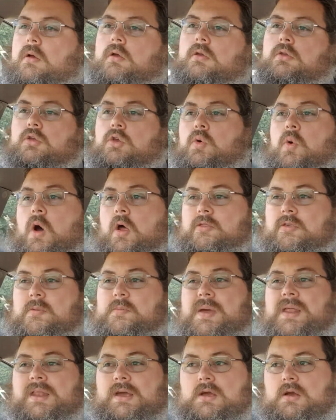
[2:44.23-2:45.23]
you are the
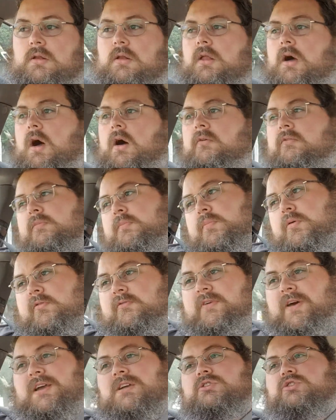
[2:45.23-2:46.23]
pinnacle of
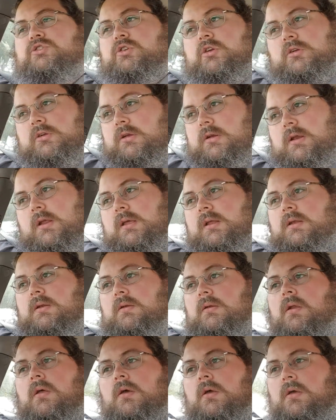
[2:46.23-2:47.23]
perfection
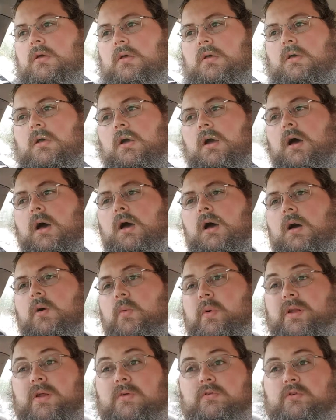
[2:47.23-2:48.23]
in
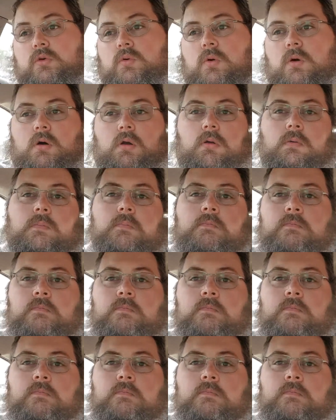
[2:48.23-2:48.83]
whatever you are.